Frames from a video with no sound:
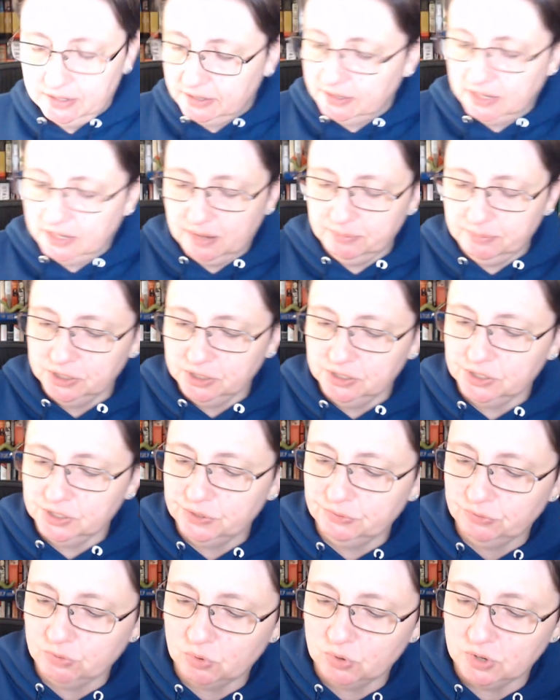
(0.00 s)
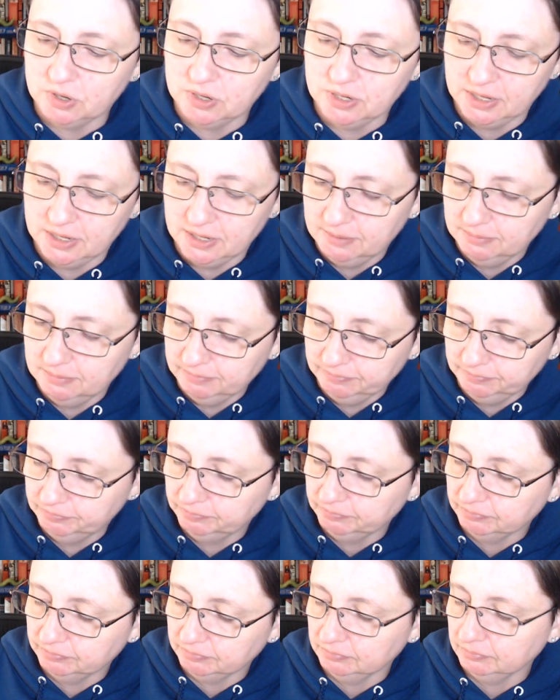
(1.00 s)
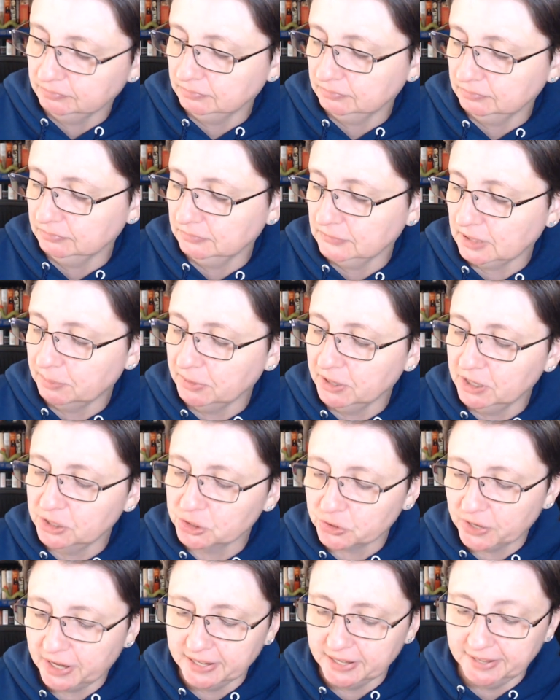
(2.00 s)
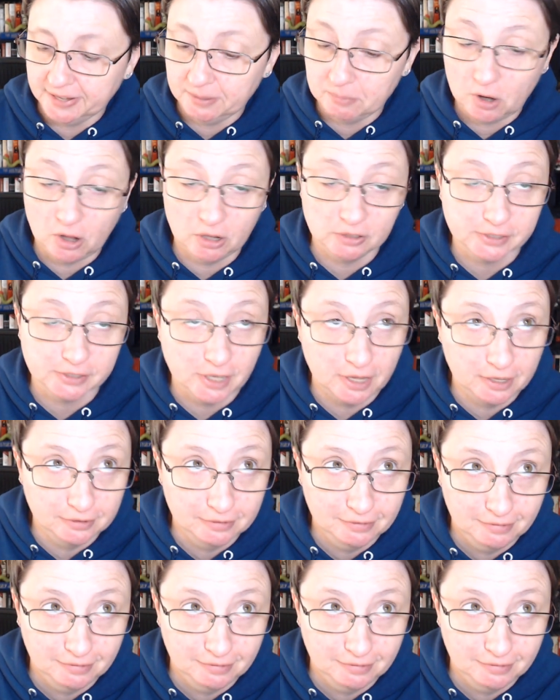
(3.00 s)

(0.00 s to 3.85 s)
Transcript: options for, um, I'm going to try to get them all done